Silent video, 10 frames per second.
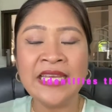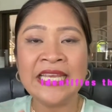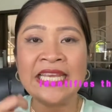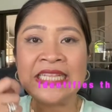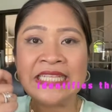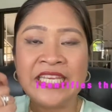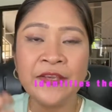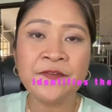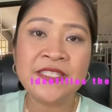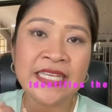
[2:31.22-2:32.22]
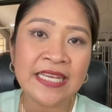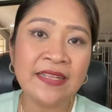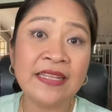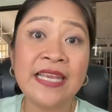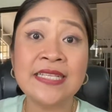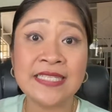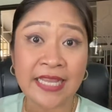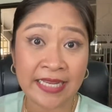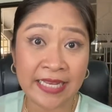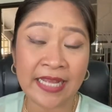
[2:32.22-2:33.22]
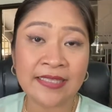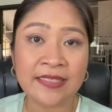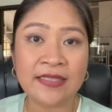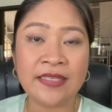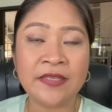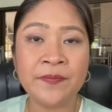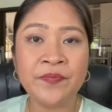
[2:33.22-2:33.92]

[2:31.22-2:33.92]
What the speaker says: It gives it its identity.